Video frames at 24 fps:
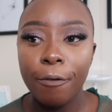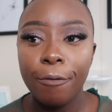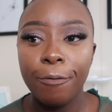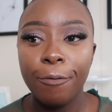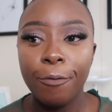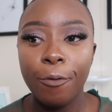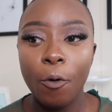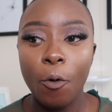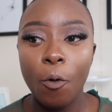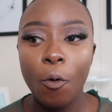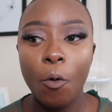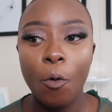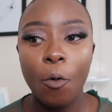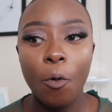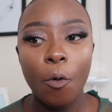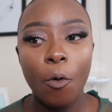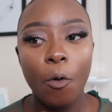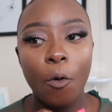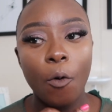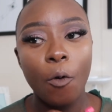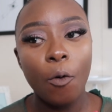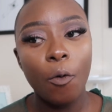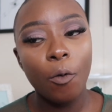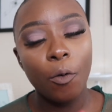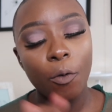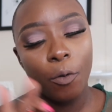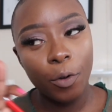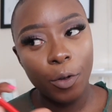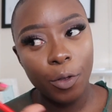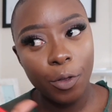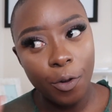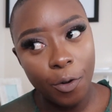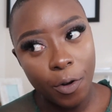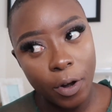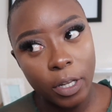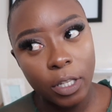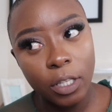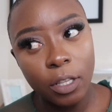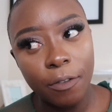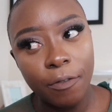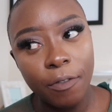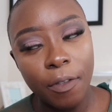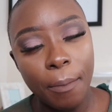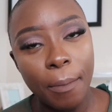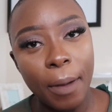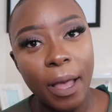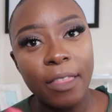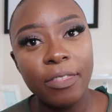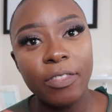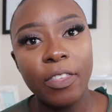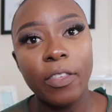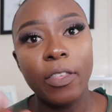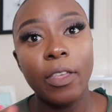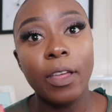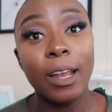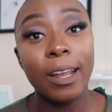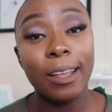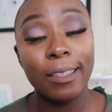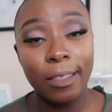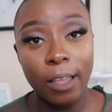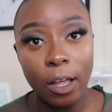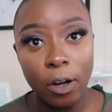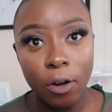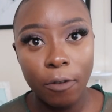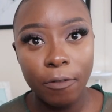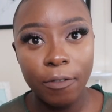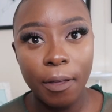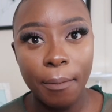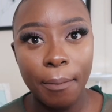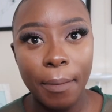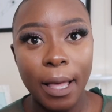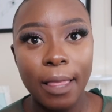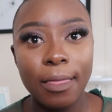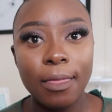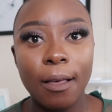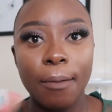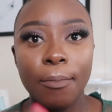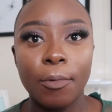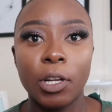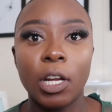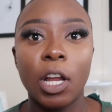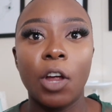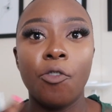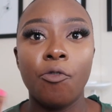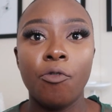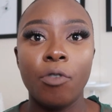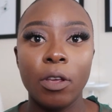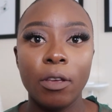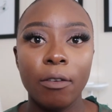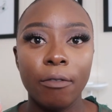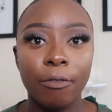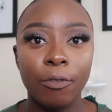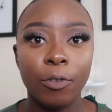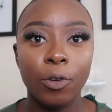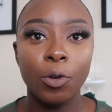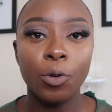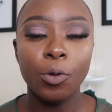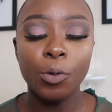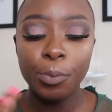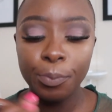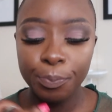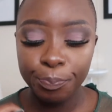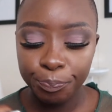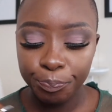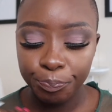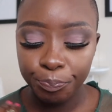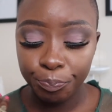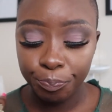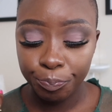for the rest of the month, and then at the end of the month I'm gonna review